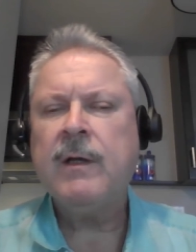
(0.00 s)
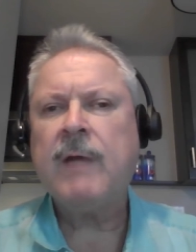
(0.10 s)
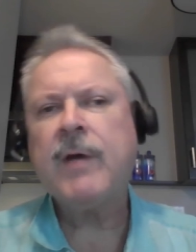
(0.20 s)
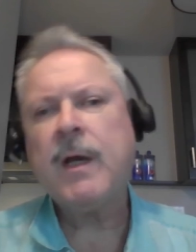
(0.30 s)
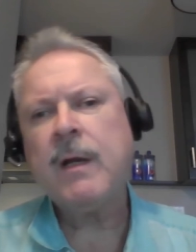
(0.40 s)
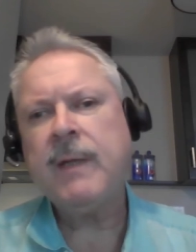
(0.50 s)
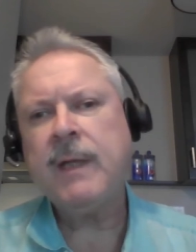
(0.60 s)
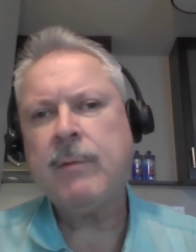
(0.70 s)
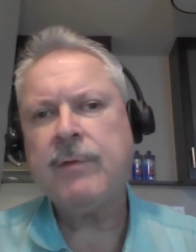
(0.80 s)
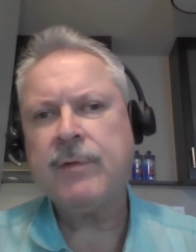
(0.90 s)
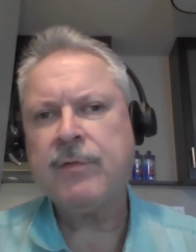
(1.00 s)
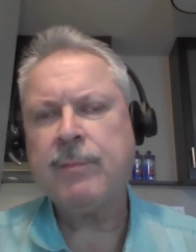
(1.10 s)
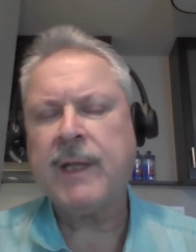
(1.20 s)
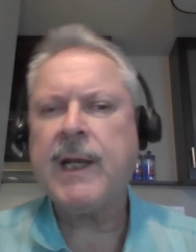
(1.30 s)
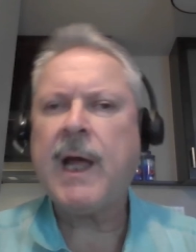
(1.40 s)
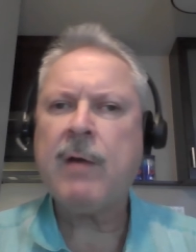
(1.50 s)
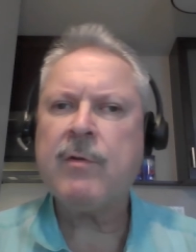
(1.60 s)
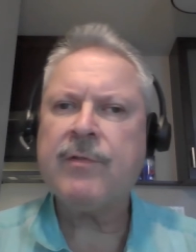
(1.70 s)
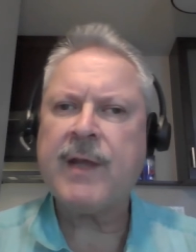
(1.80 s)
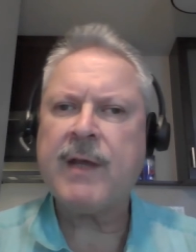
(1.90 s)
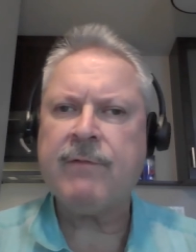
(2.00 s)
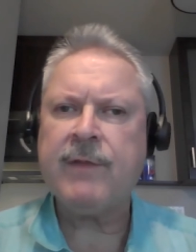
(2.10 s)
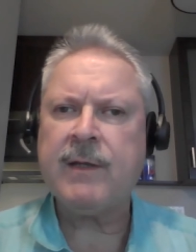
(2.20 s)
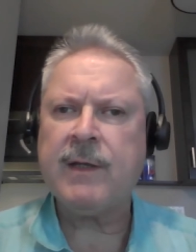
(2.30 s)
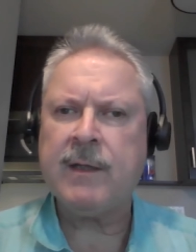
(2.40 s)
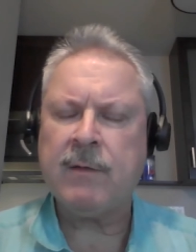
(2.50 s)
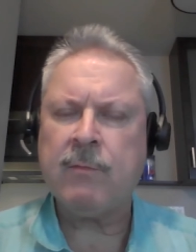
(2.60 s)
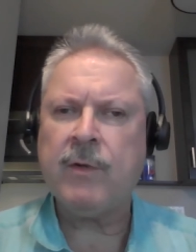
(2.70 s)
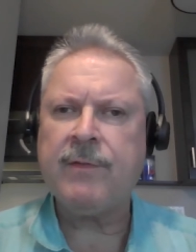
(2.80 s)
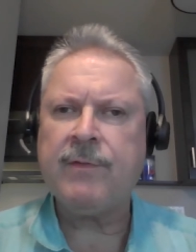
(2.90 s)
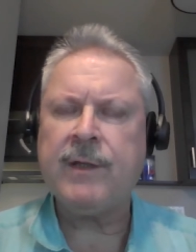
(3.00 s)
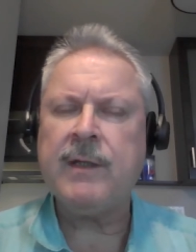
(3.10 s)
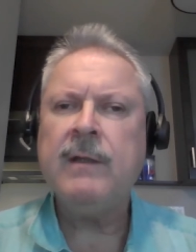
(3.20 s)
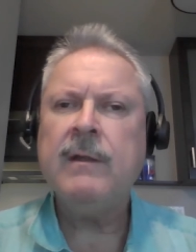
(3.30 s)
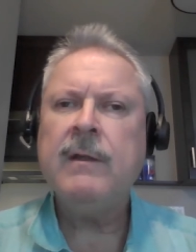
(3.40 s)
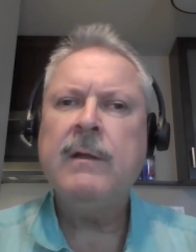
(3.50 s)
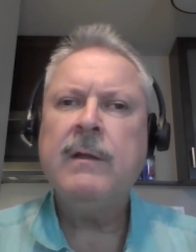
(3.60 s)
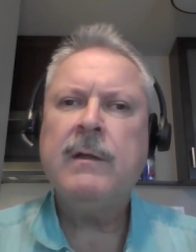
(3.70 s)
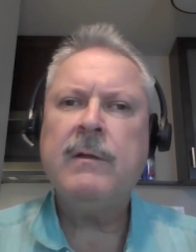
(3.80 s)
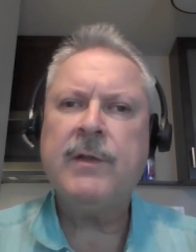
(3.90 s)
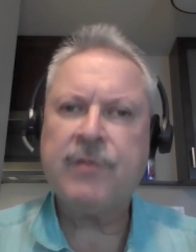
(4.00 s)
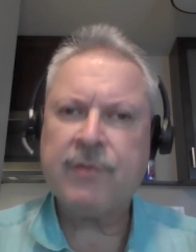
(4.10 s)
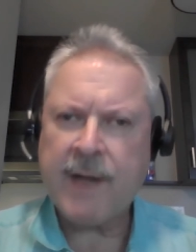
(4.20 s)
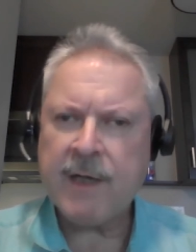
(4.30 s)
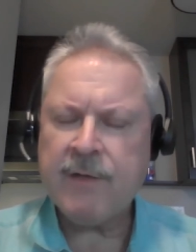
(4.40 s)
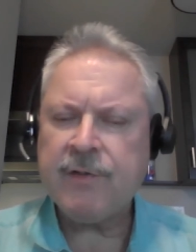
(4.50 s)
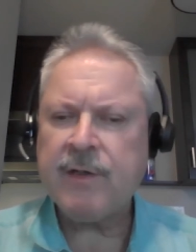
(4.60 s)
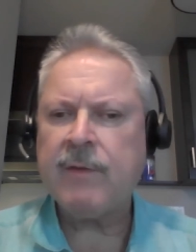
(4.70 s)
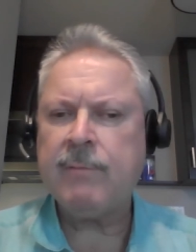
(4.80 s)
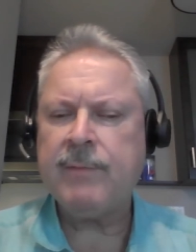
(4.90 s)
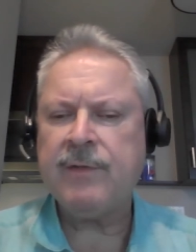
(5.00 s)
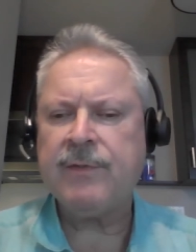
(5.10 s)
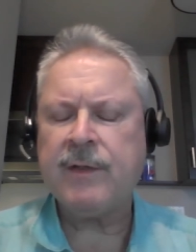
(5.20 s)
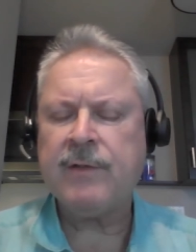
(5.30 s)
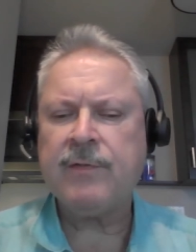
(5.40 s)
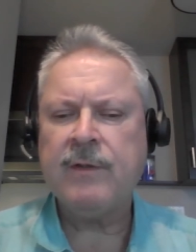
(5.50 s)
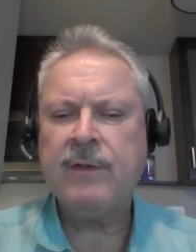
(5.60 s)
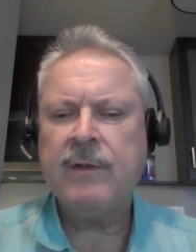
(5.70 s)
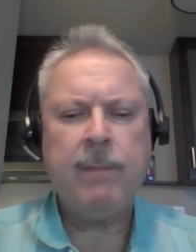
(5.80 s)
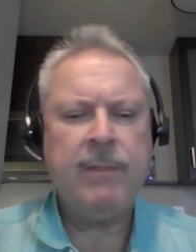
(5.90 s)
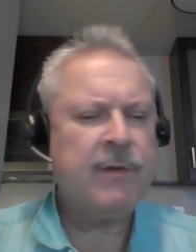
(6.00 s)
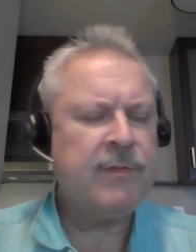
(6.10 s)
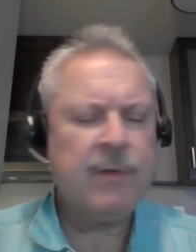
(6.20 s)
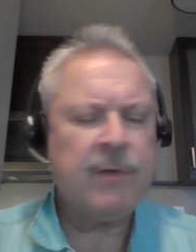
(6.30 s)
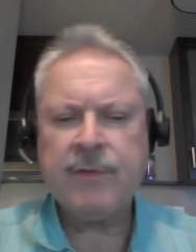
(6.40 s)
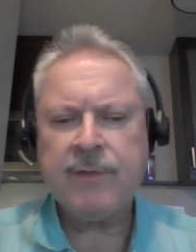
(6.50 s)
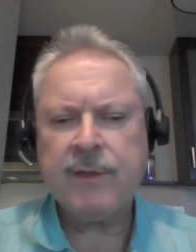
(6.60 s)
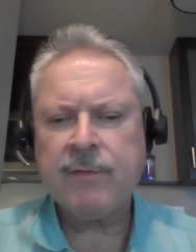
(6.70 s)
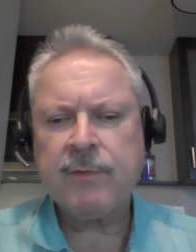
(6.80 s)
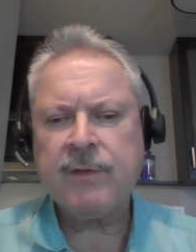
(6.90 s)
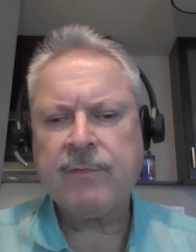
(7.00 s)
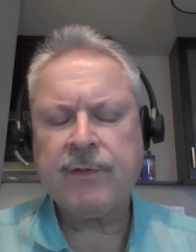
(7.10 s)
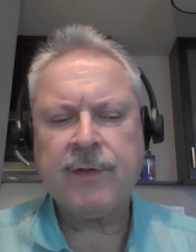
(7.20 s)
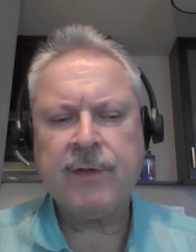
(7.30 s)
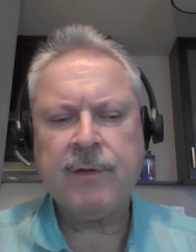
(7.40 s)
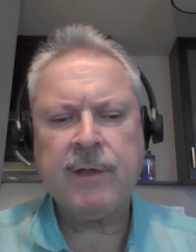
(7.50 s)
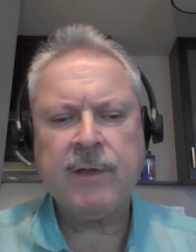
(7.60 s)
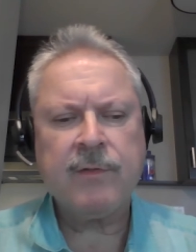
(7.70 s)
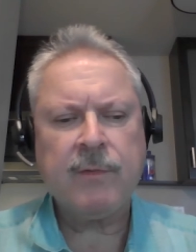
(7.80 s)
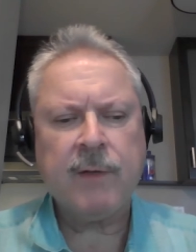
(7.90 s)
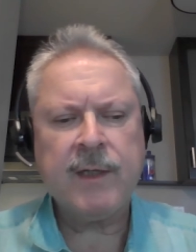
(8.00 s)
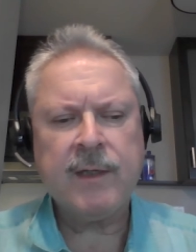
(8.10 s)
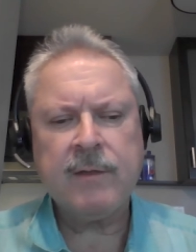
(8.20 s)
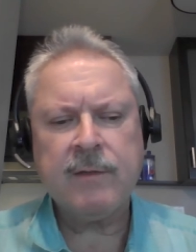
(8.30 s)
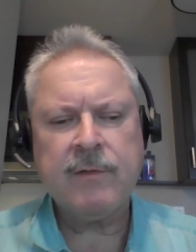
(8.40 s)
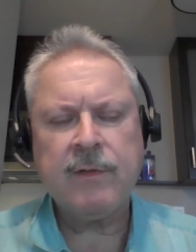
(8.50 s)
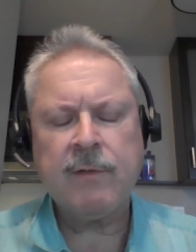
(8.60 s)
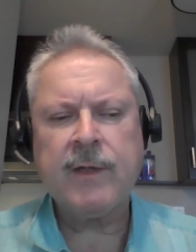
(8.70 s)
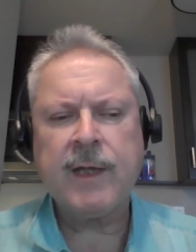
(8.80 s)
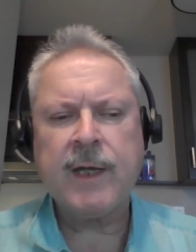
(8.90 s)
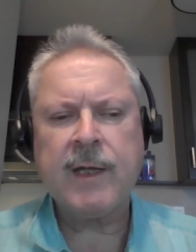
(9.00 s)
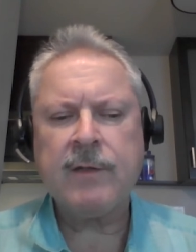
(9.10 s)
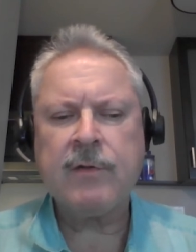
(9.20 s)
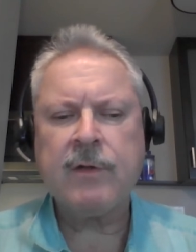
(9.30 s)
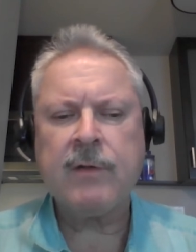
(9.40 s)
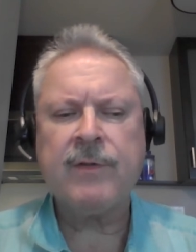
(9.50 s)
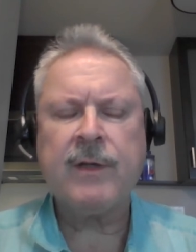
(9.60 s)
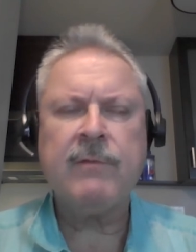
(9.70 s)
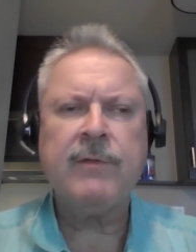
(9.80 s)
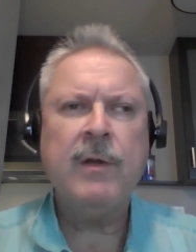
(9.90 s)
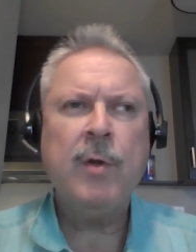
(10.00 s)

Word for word: I've got to be able to explain how does that fit in with the strategy of the business. There is no such thing as risk-free security. So I need to look at it in terms of